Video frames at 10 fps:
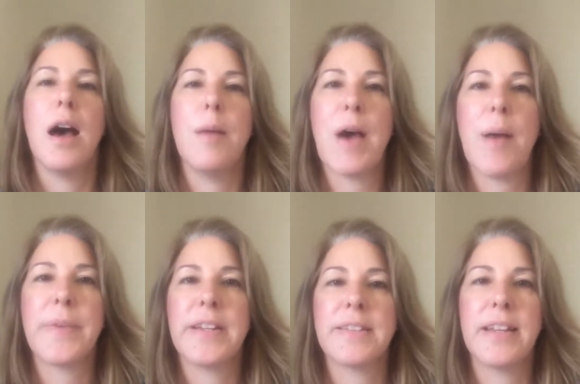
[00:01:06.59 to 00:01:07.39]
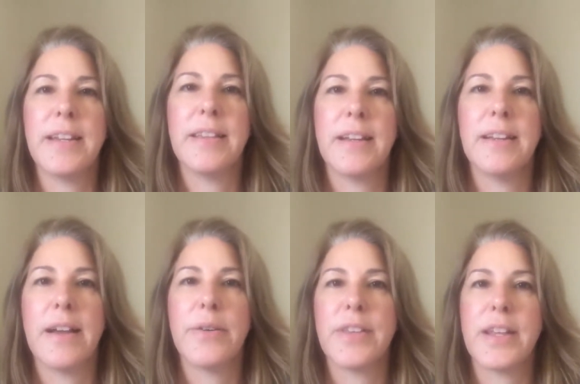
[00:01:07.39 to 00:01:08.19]
I'm happy to say that
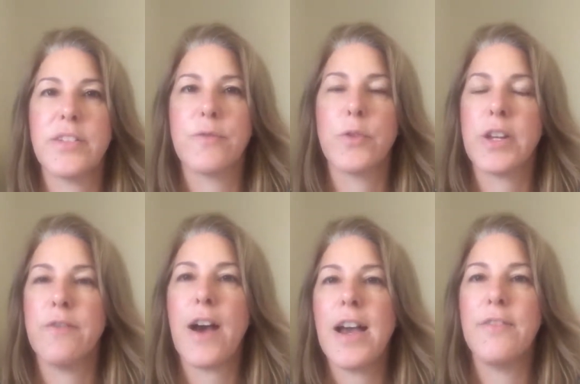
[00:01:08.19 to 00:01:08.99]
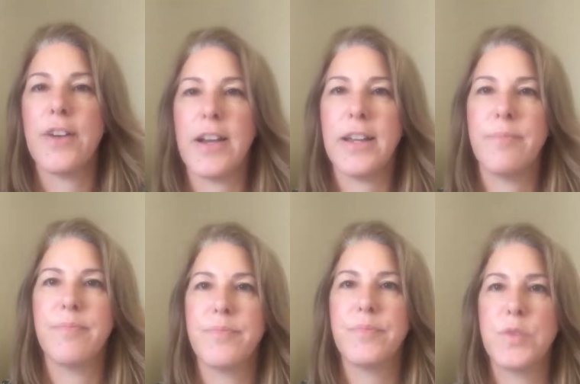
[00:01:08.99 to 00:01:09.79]
now at the age of 45, I
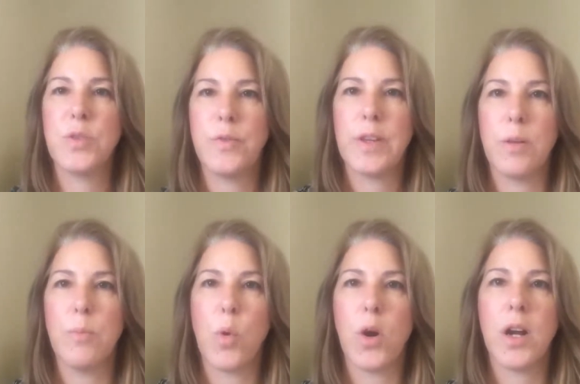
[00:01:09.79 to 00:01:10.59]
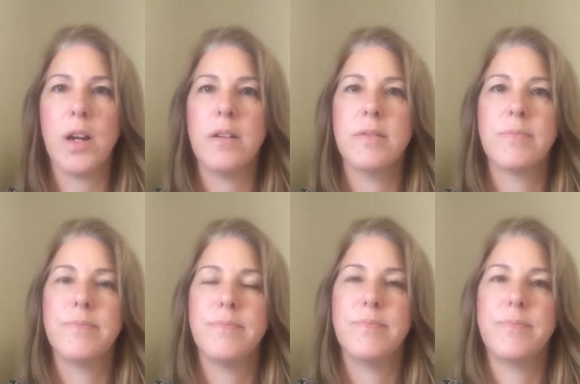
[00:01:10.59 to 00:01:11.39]
do feel more
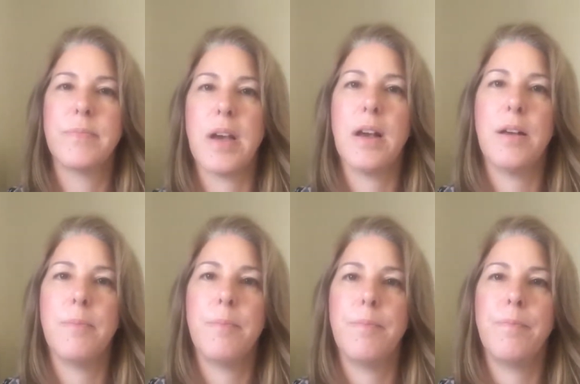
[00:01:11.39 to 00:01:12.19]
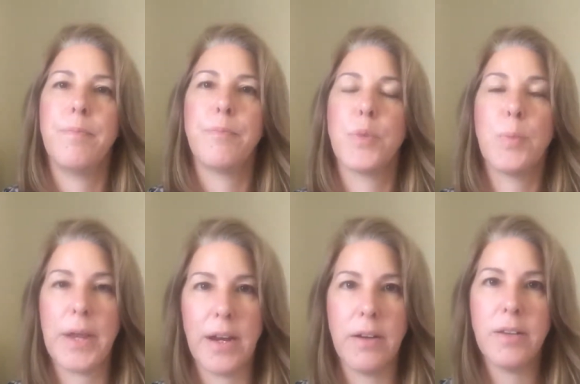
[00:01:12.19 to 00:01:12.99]
um,
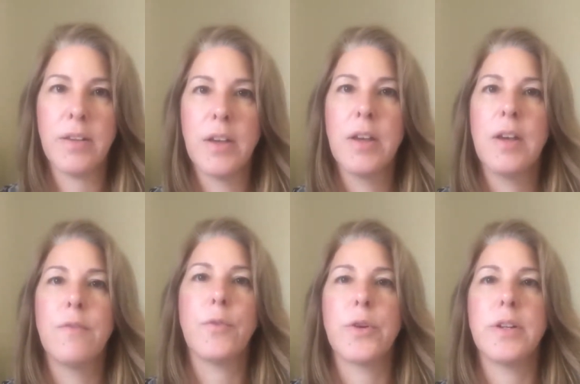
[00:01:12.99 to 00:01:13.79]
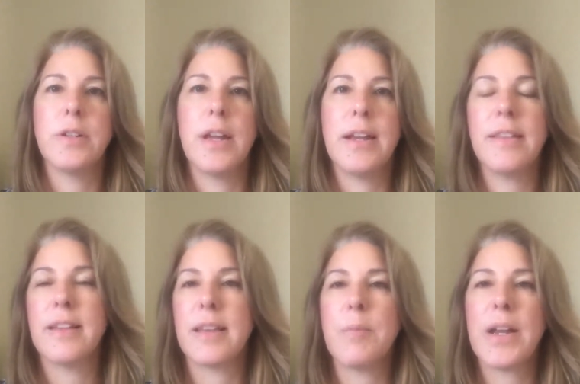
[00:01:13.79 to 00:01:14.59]
prepared for
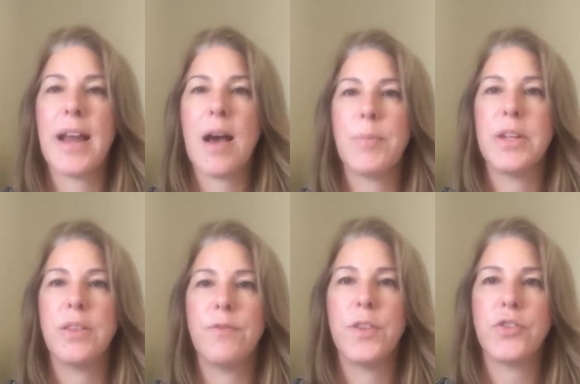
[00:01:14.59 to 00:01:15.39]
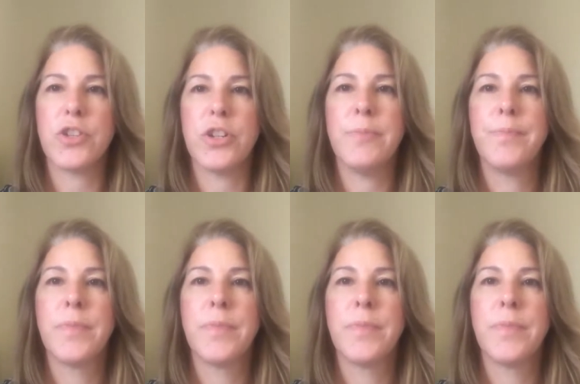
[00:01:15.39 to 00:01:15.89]
anything that might happen in the future.